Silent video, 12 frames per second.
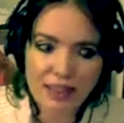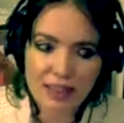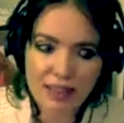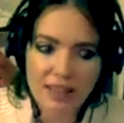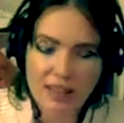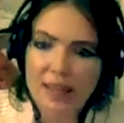
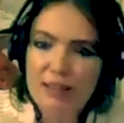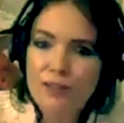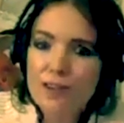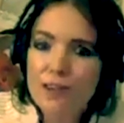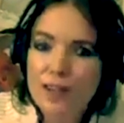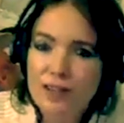And
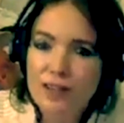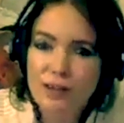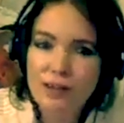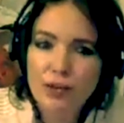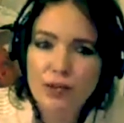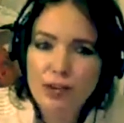everything that
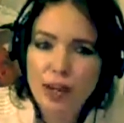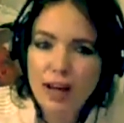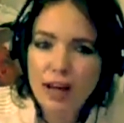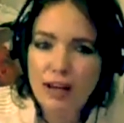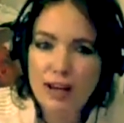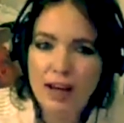you've
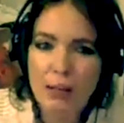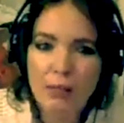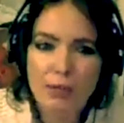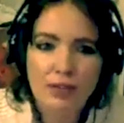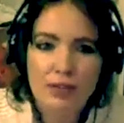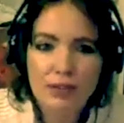done up
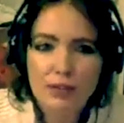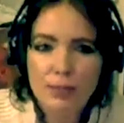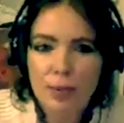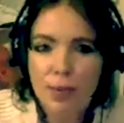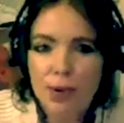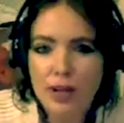until this
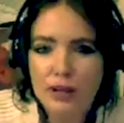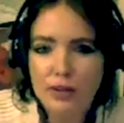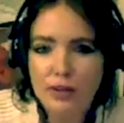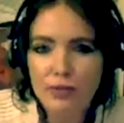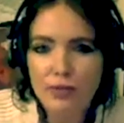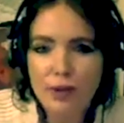point,
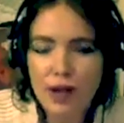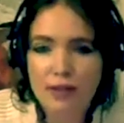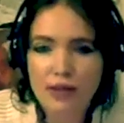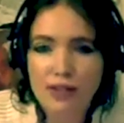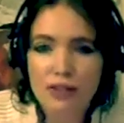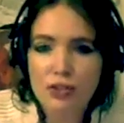throughout
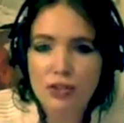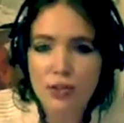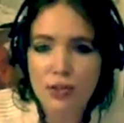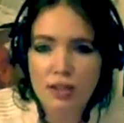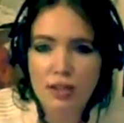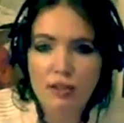this
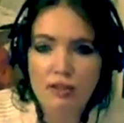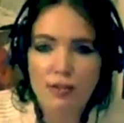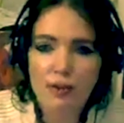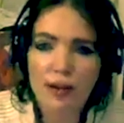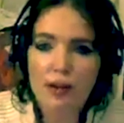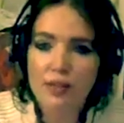journey,
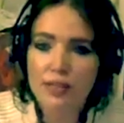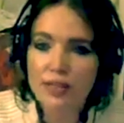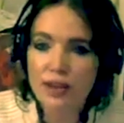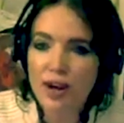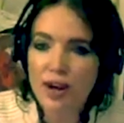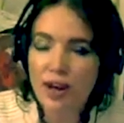throughout this
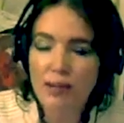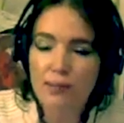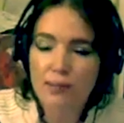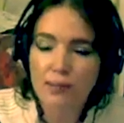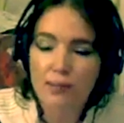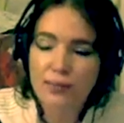time,
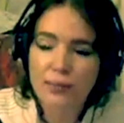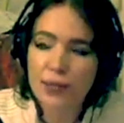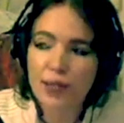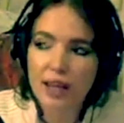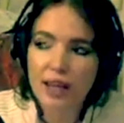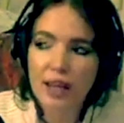
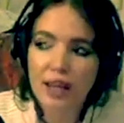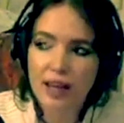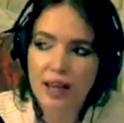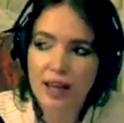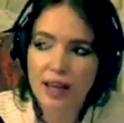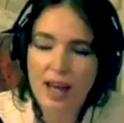
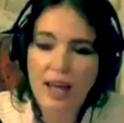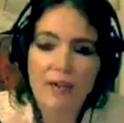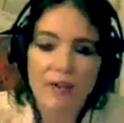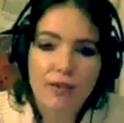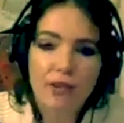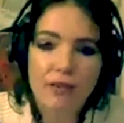
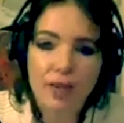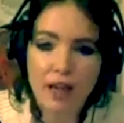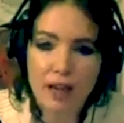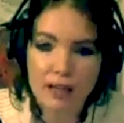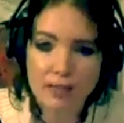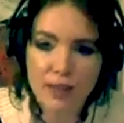everything
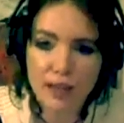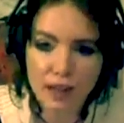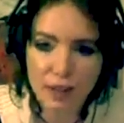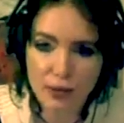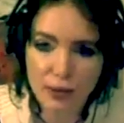has value.